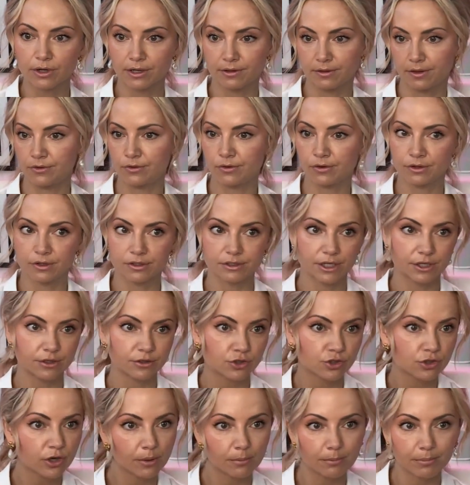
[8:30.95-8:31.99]
and then you're gonna take a
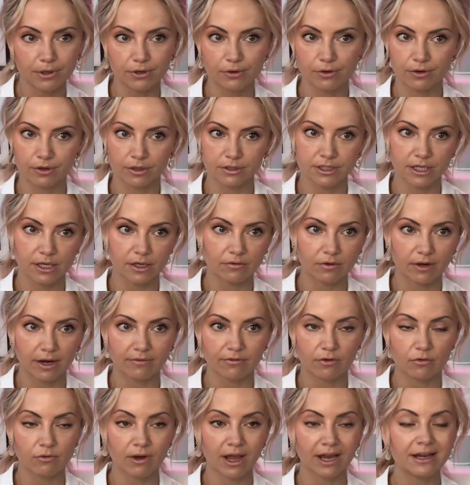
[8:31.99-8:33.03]
shrimp and you're gonna take
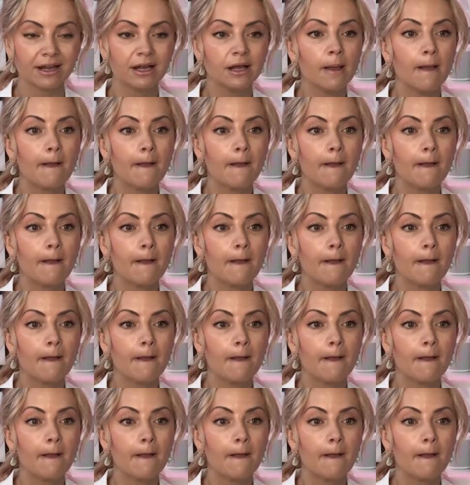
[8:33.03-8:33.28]
whatever, right?